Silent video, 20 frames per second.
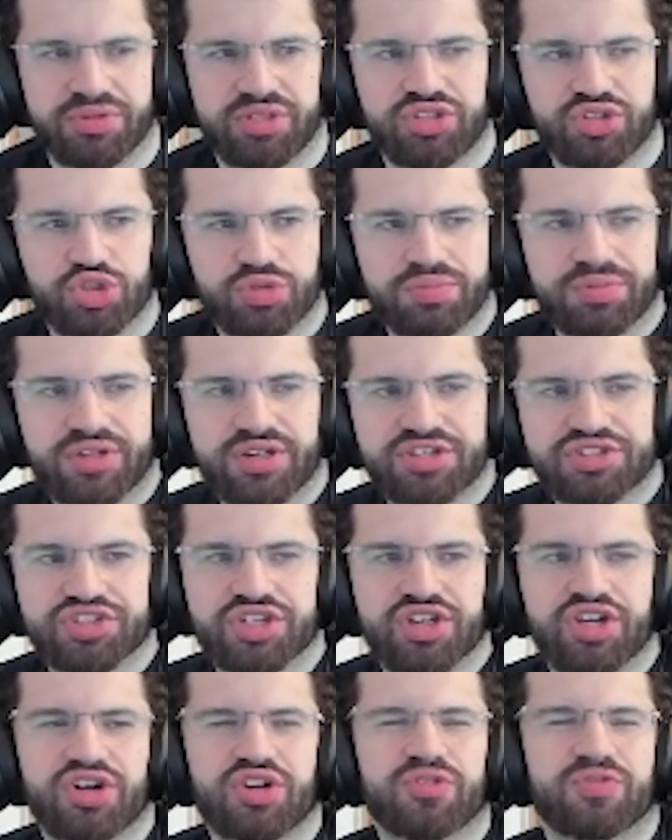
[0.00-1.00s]
But hero
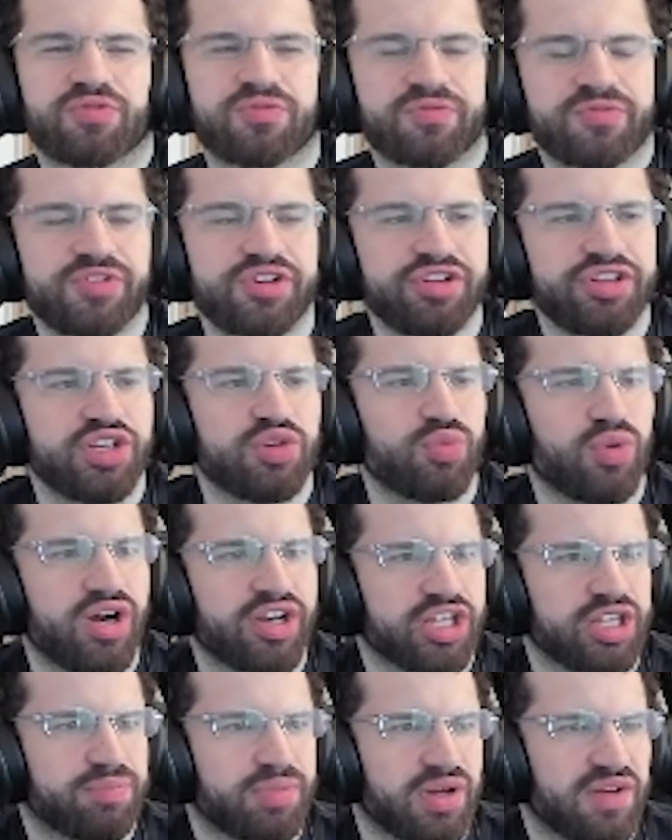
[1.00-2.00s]
players really
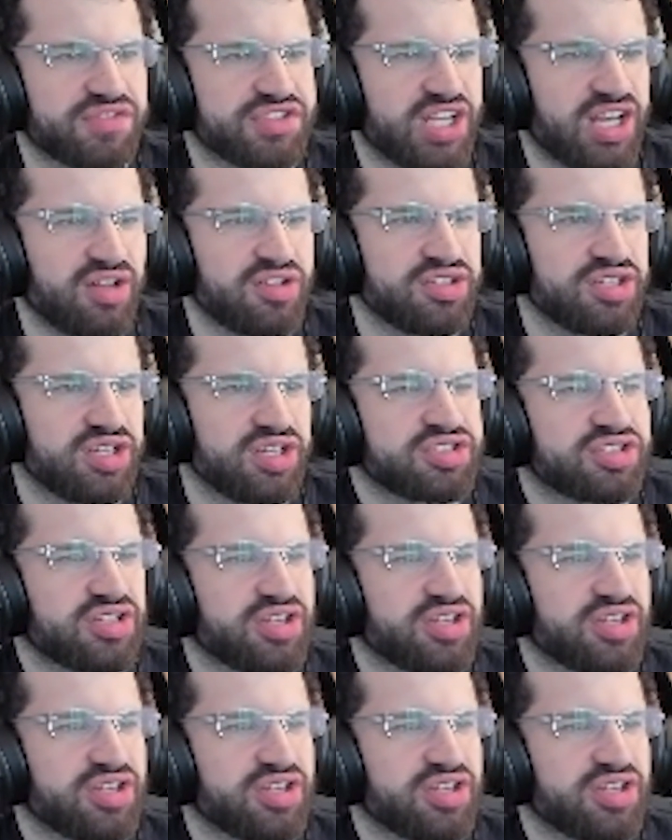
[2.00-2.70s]
want to get buffs out,